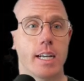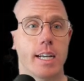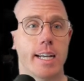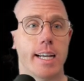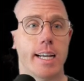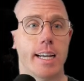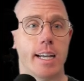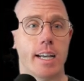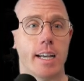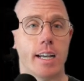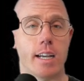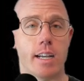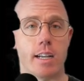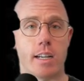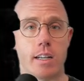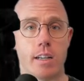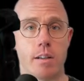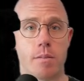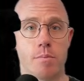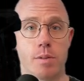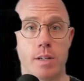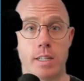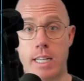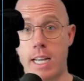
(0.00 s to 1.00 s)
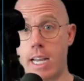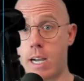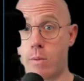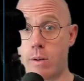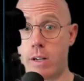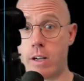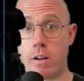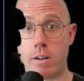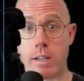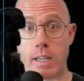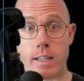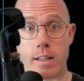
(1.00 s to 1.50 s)
But yeah, we
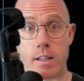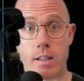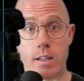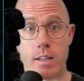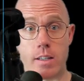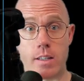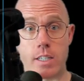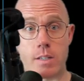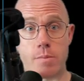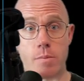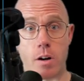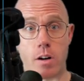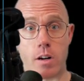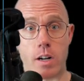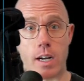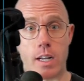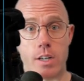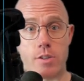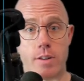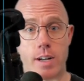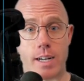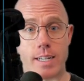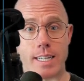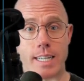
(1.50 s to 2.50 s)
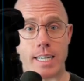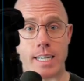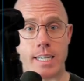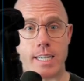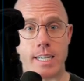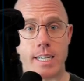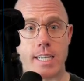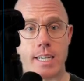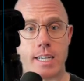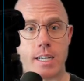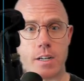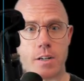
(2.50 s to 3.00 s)
all get the smart contract in
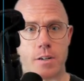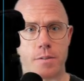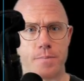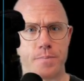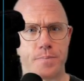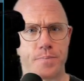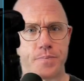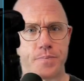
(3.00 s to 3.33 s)
here,